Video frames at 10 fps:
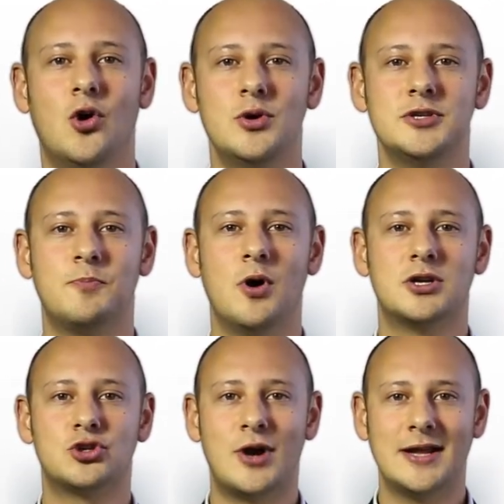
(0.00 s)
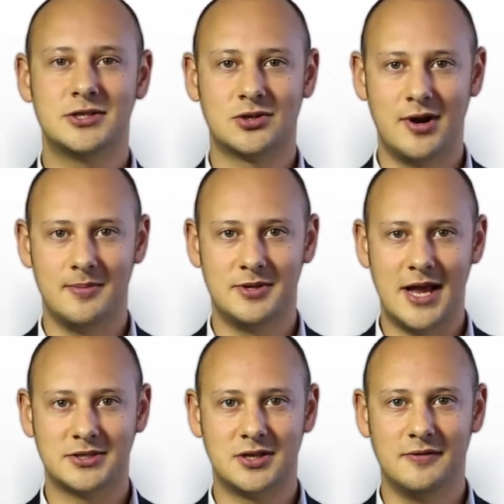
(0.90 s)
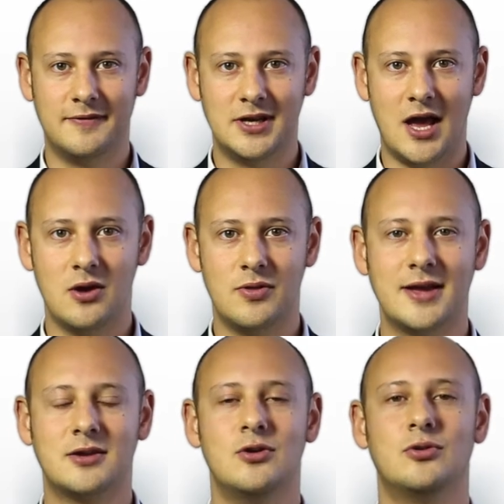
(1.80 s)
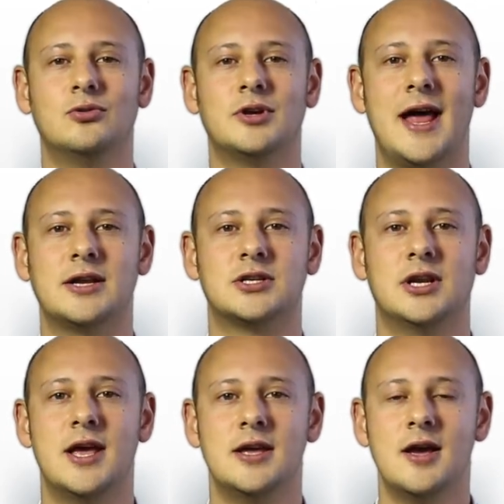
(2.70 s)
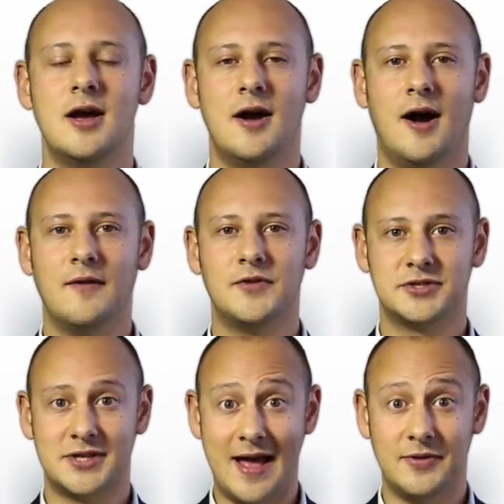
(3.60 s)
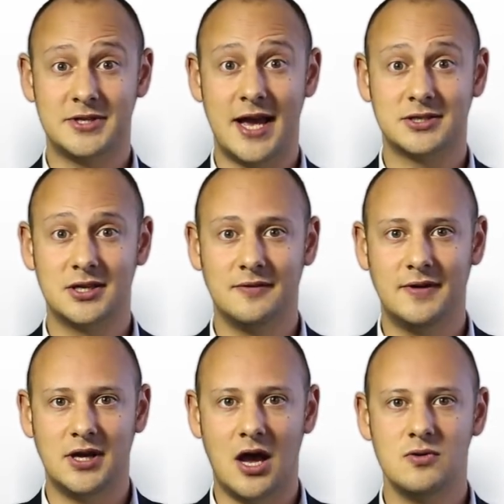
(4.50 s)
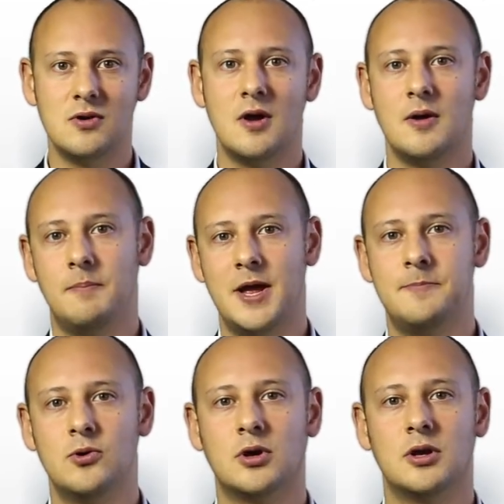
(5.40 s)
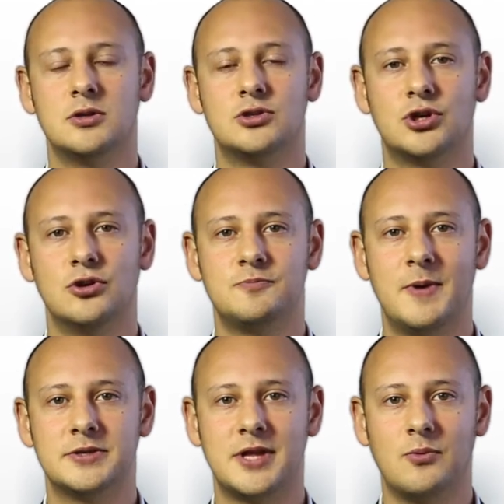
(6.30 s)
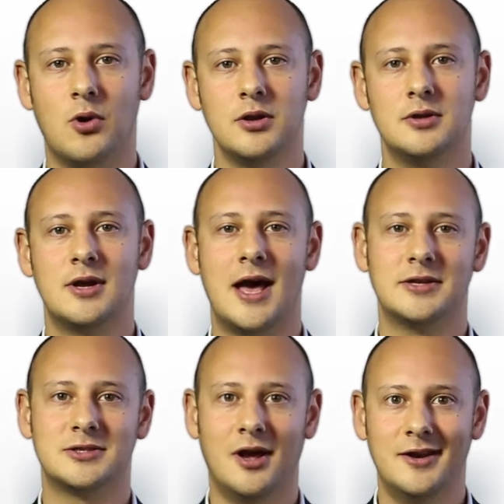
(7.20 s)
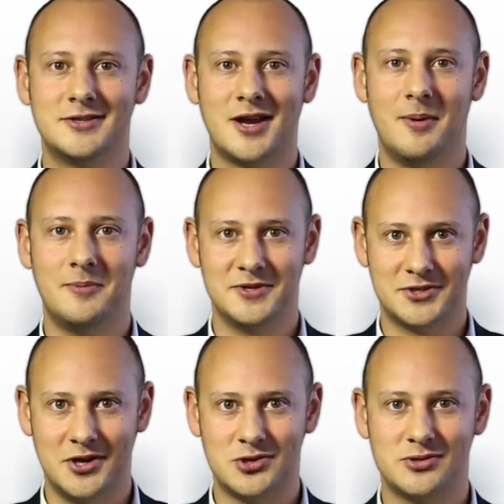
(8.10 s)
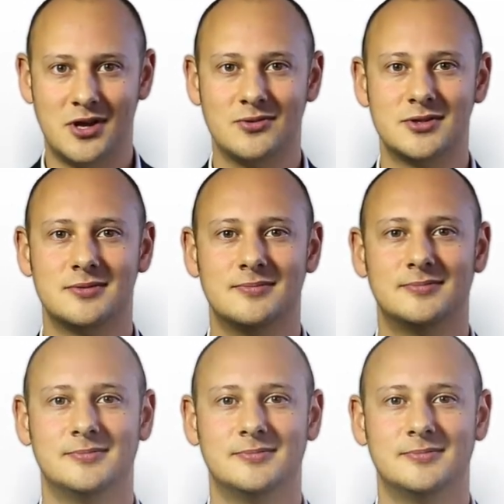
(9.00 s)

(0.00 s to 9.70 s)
Always put a transcript next to the video, then Google can actually understand the text in the video. People can choose bits they want, and it's likely to come up in the search results.